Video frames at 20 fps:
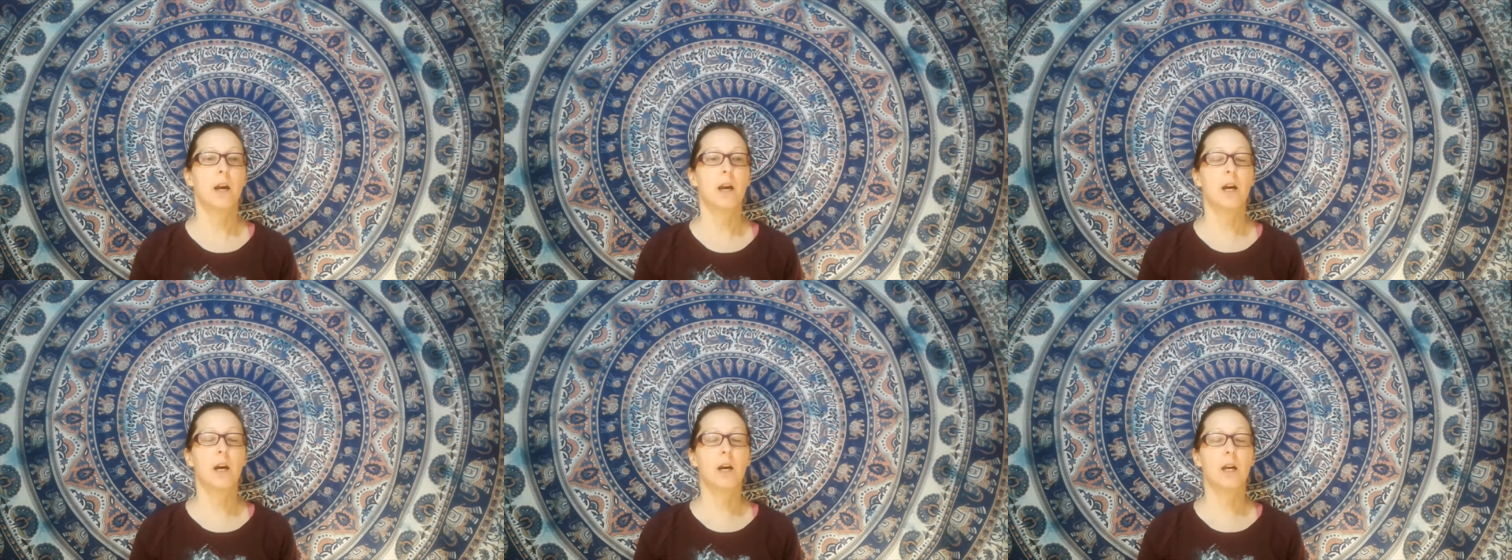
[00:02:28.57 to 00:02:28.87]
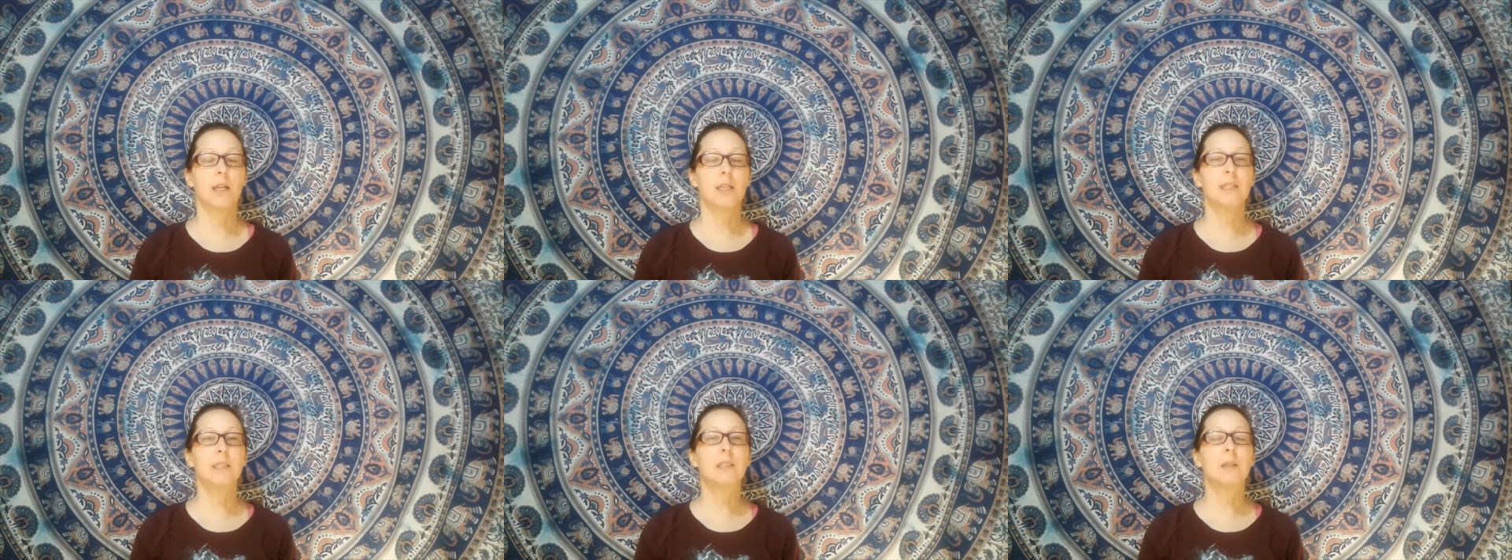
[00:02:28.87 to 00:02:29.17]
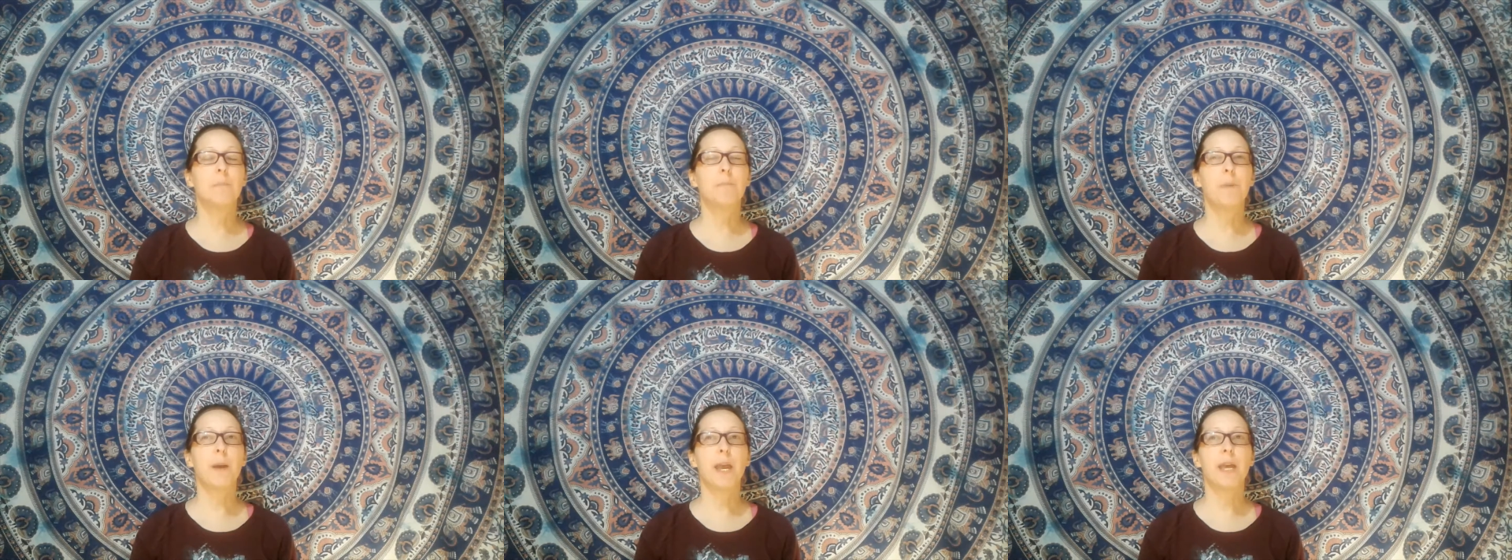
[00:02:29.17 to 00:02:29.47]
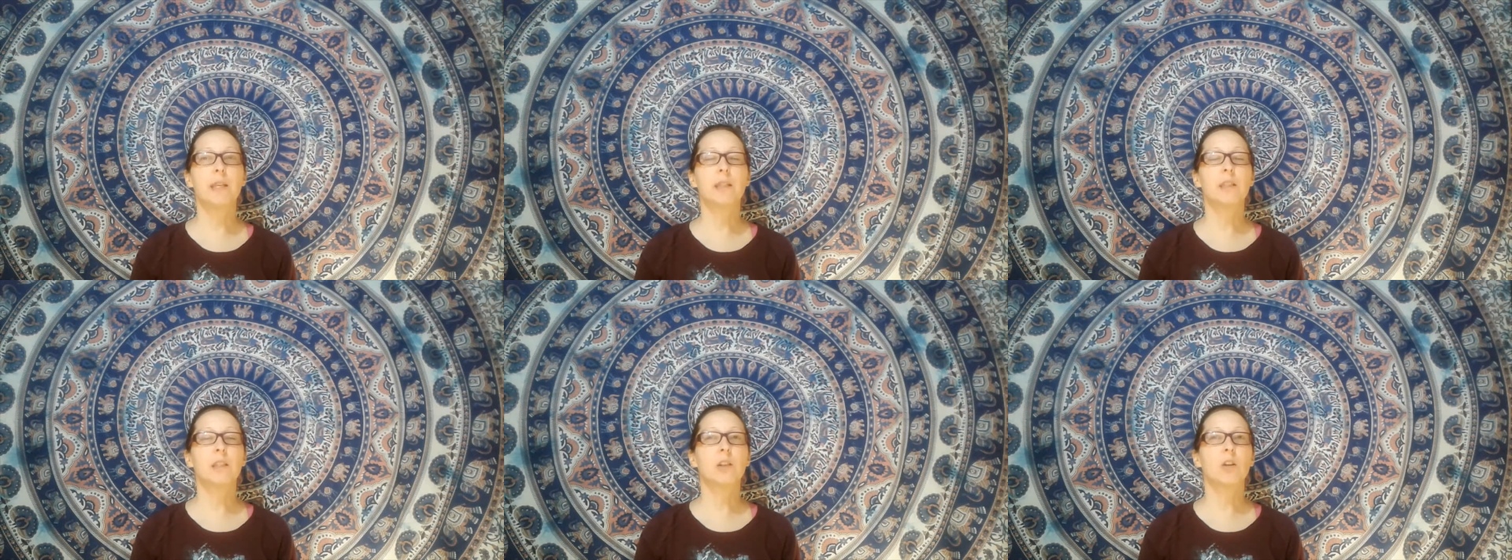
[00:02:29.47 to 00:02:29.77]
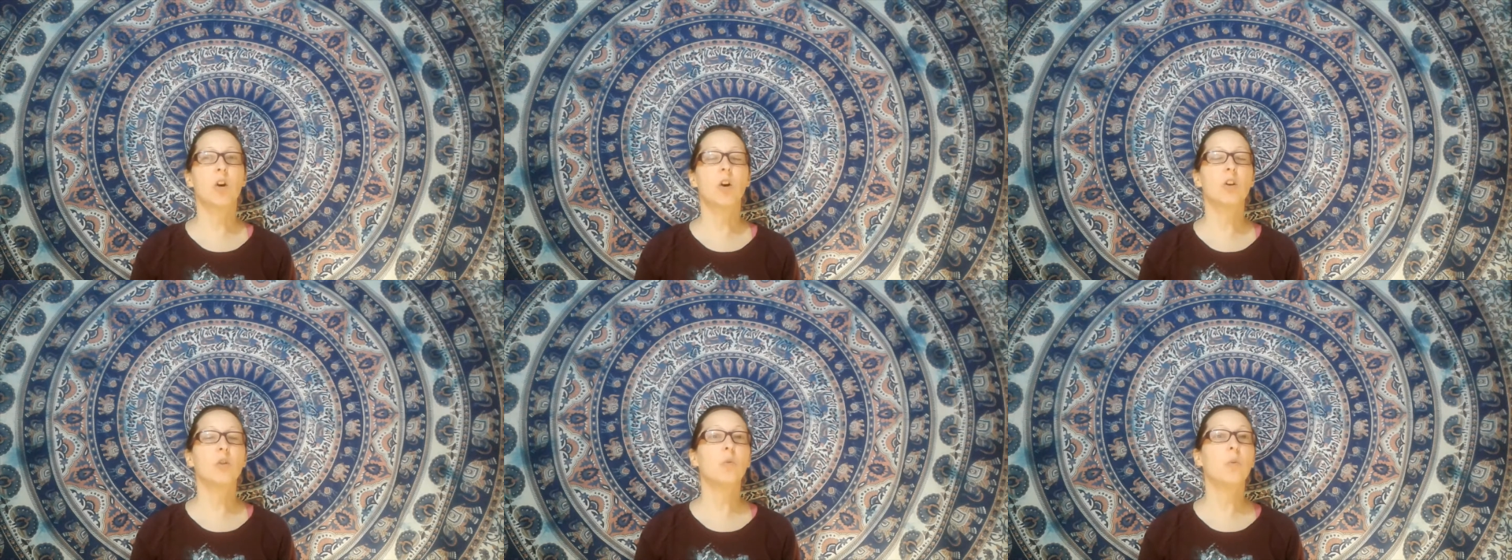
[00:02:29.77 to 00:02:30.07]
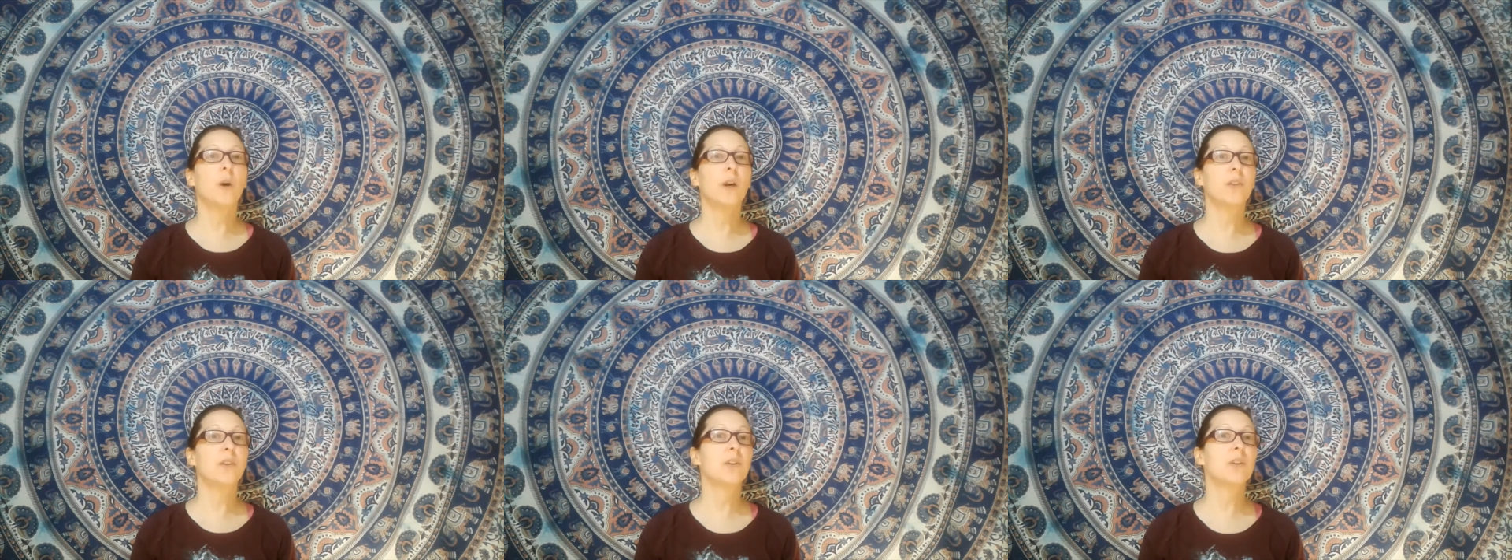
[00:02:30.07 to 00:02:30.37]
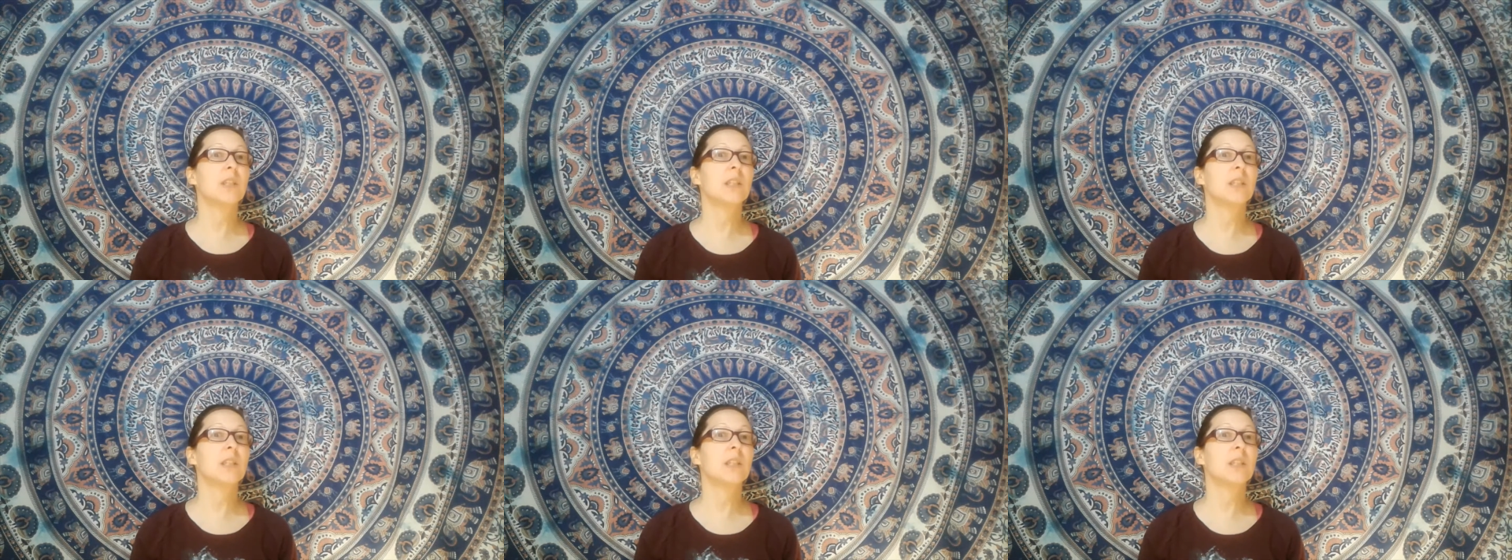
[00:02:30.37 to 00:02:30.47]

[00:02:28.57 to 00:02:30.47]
Uh, it depends on whether